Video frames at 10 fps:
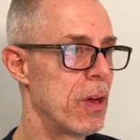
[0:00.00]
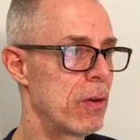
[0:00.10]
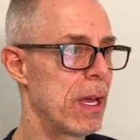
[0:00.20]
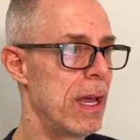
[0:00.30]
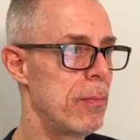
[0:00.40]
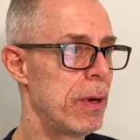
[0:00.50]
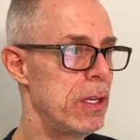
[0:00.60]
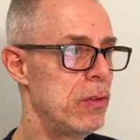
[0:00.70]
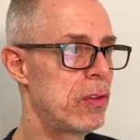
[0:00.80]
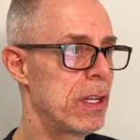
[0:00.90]
Okay, but
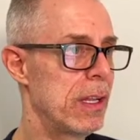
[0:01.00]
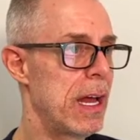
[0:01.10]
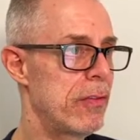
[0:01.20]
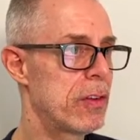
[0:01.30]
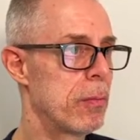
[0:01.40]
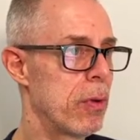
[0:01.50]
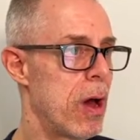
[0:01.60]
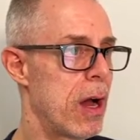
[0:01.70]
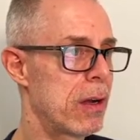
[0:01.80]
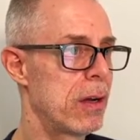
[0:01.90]
you still have to
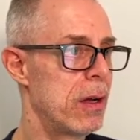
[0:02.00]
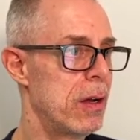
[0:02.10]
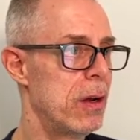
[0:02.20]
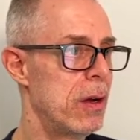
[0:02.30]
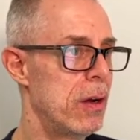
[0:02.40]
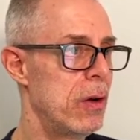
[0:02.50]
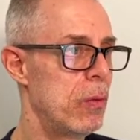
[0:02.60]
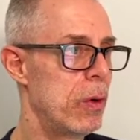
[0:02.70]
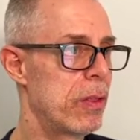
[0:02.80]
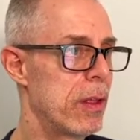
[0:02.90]
block
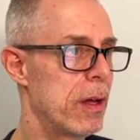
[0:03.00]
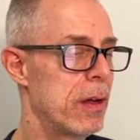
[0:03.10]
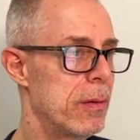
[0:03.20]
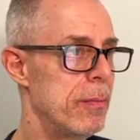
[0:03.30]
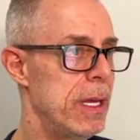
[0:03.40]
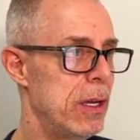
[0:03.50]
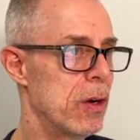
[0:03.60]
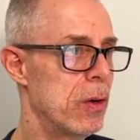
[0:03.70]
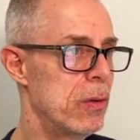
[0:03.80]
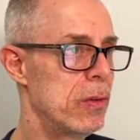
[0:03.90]
with a
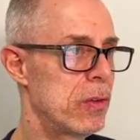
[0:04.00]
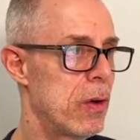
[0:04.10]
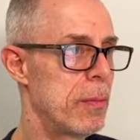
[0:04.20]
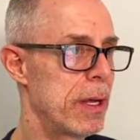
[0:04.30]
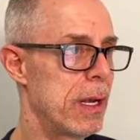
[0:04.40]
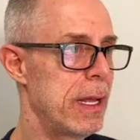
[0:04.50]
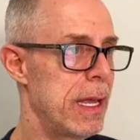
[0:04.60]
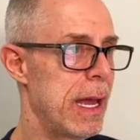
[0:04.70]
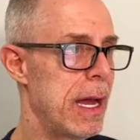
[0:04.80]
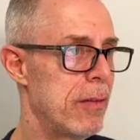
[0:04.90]
Migo, so I'm going to let
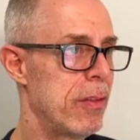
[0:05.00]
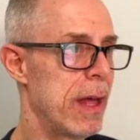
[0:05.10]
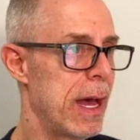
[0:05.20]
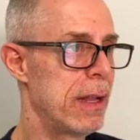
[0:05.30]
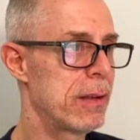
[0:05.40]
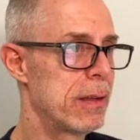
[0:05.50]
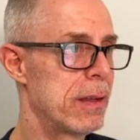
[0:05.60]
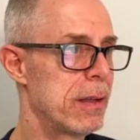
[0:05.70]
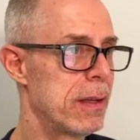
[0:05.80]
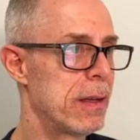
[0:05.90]
you have that.
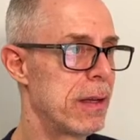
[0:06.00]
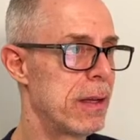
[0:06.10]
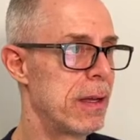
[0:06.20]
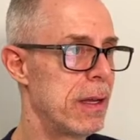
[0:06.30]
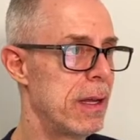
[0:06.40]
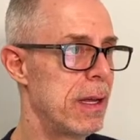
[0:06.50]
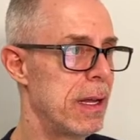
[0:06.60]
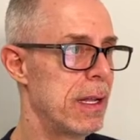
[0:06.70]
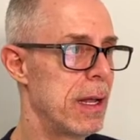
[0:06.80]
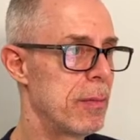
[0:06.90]

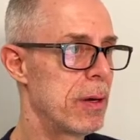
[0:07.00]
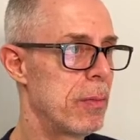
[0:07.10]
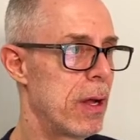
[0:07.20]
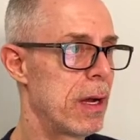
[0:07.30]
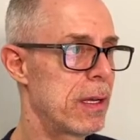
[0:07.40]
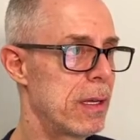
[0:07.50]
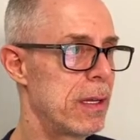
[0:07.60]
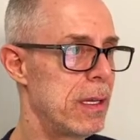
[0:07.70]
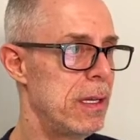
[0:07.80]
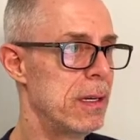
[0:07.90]
And I'm going to block
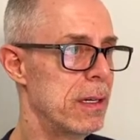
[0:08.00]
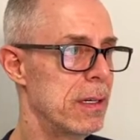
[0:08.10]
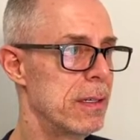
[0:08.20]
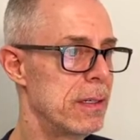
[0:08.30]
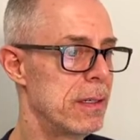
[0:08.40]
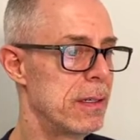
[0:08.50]
here.